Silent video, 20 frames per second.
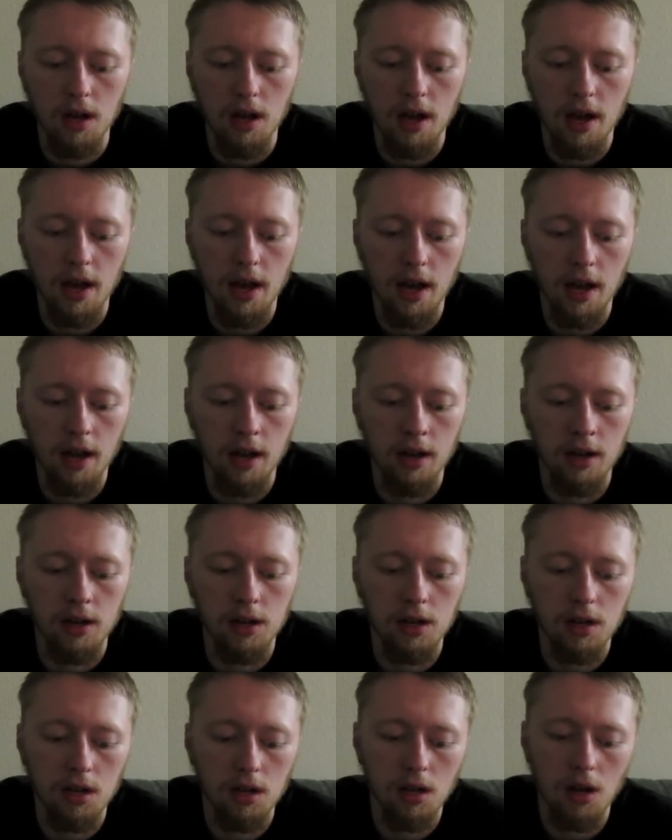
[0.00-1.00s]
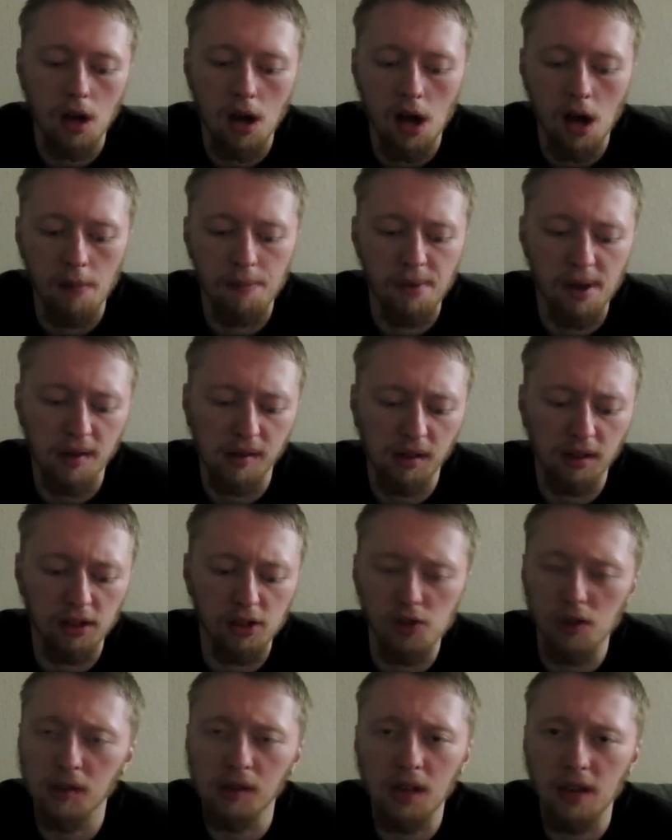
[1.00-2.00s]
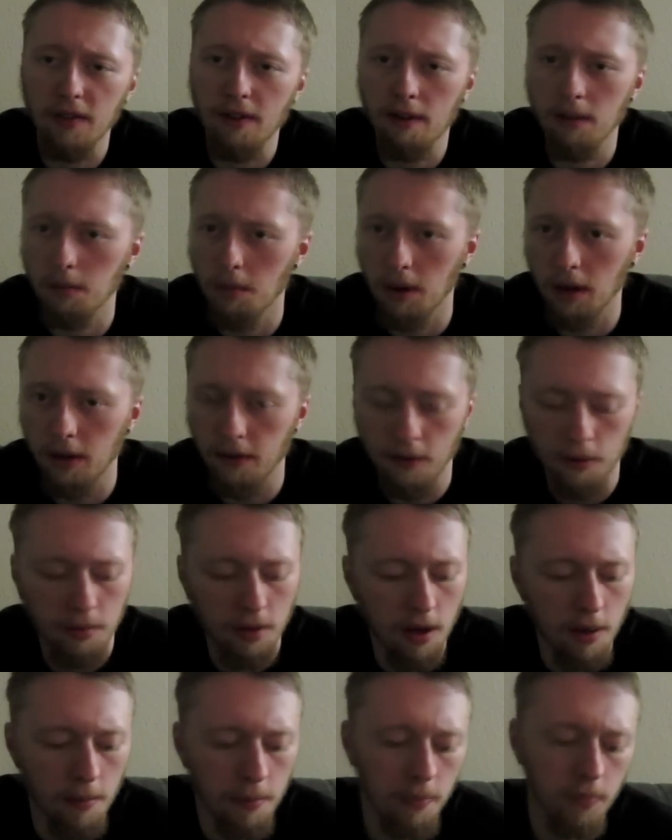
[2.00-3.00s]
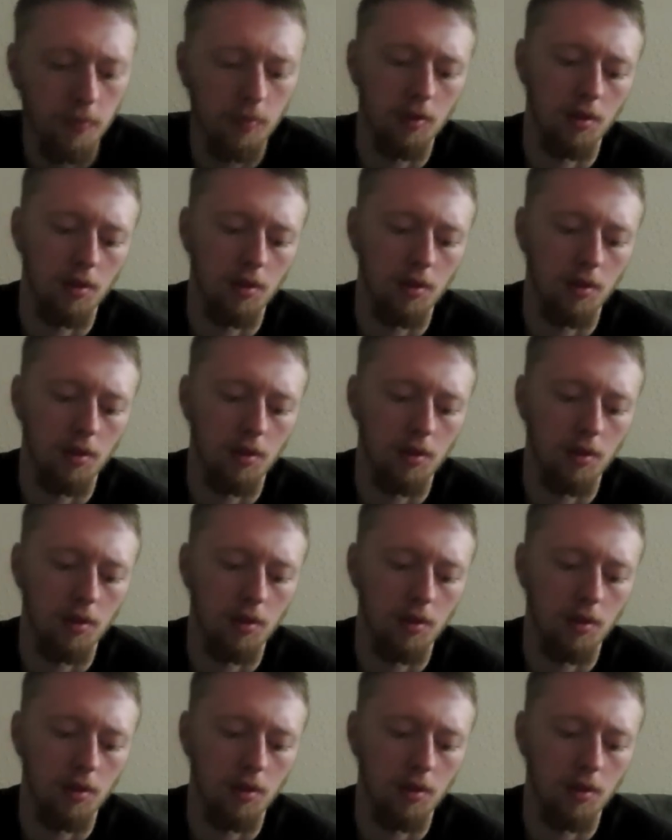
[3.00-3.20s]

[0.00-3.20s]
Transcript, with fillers: and uh, basically just give him the money from them.